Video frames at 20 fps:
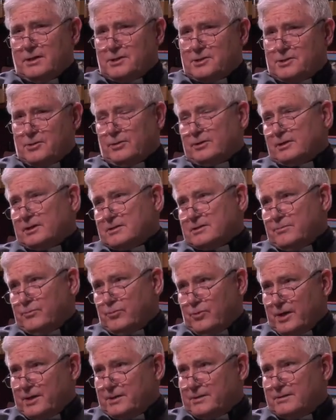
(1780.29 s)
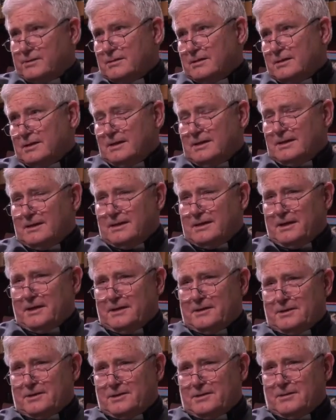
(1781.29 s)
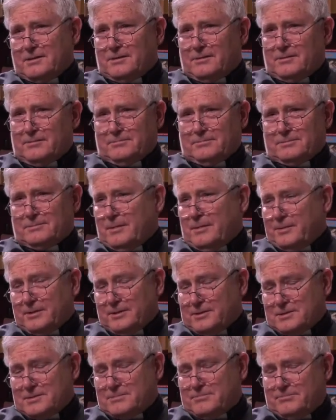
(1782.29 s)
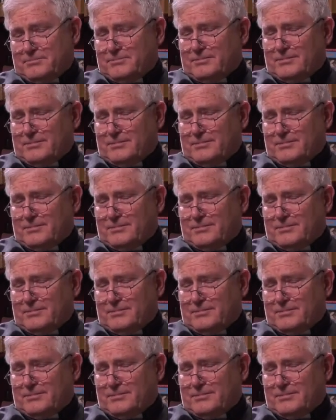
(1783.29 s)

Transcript: shortness of breath, and I mean, just